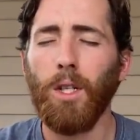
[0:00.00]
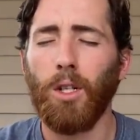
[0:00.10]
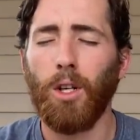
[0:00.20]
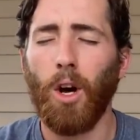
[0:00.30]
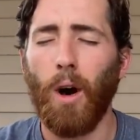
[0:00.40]

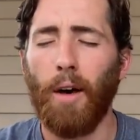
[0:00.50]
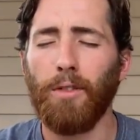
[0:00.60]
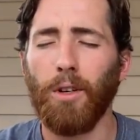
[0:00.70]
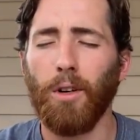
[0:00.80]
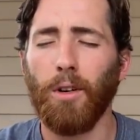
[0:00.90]
you know,
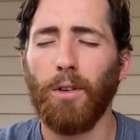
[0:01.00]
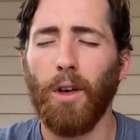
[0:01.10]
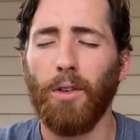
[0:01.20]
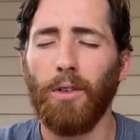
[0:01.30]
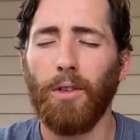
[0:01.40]
after
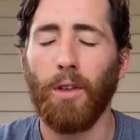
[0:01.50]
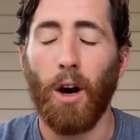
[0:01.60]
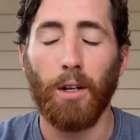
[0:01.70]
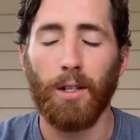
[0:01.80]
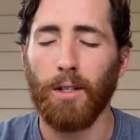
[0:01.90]
the,
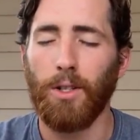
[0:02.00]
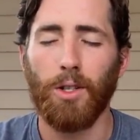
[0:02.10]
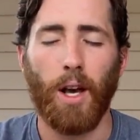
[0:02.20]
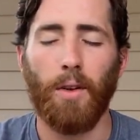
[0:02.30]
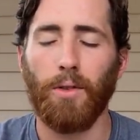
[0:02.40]
honestly,
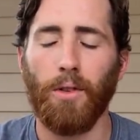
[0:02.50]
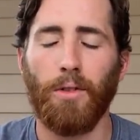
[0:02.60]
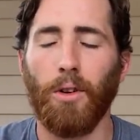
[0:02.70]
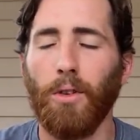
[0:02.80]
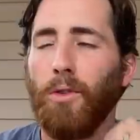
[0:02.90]
just after the
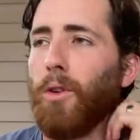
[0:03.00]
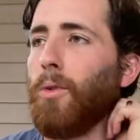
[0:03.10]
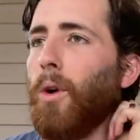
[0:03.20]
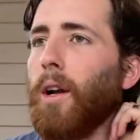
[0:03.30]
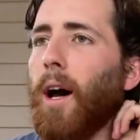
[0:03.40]
third or fourth
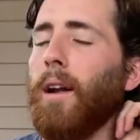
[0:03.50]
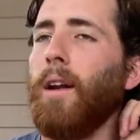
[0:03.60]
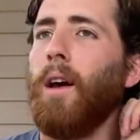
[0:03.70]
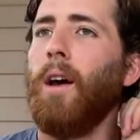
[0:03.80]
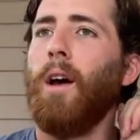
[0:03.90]
one, I
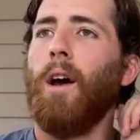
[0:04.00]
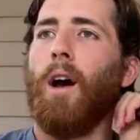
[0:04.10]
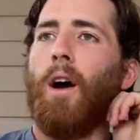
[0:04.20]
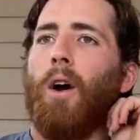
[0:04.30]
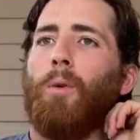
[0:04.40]

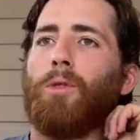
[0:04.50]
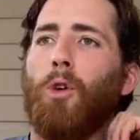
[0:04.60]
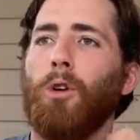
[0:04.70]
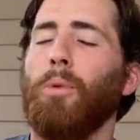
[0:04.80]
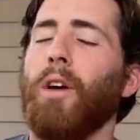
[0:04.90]
was
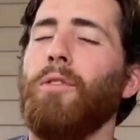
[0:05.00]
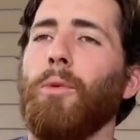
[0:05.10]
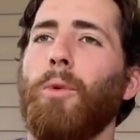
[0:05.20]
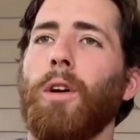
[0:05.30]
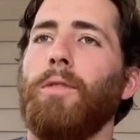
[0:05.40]
going to pray for
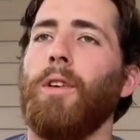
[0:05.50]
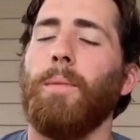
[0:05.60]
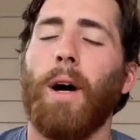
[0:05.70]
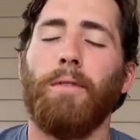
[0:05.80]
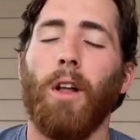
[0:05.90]
one of
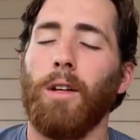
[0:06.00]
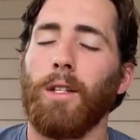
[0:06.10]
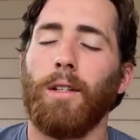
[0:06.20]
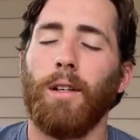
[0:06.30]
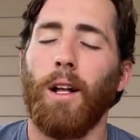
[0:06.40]
them. I've
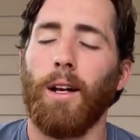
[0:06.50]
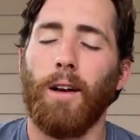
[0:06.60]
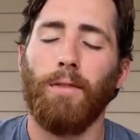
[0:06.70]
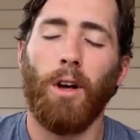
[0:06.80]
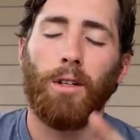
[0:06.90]
lost
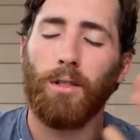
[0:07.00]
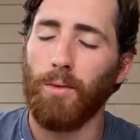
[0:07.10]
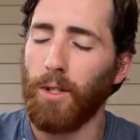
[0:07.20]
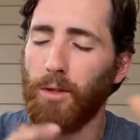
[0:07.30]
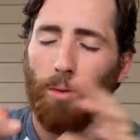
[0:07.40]

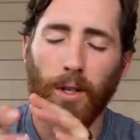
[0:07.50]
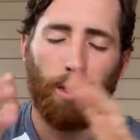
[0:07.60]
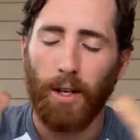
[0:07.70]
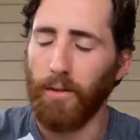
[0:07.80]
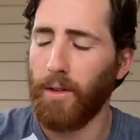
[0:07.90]
which
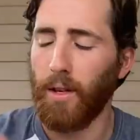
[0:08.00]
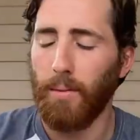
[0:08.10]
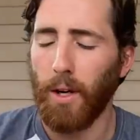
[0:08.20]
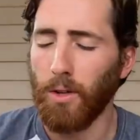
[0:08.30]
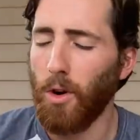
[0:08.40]
ones and everything,
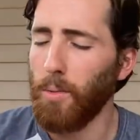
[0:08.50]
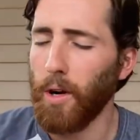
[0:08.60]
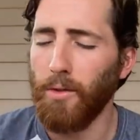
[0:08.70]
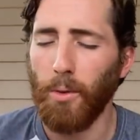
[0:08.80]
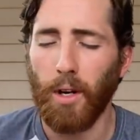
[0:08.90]
but I was going to
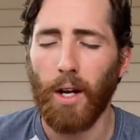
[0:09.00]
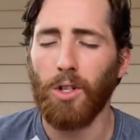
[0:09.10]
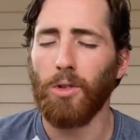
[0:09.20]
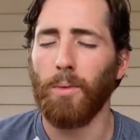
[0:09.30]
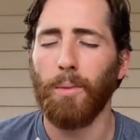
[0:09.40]
pray for one. I
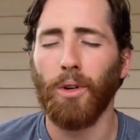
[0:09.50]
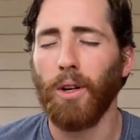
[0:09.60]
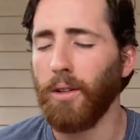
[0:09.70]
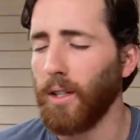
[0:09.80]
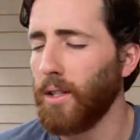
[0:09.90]
just remember
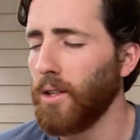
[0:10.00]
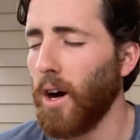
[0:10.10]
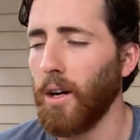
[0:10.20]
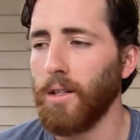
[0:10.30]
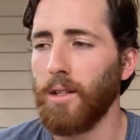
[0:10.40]
hearing these
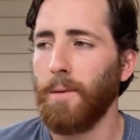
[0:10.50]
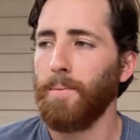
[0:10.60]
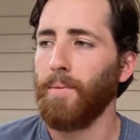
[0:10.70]
thoughts.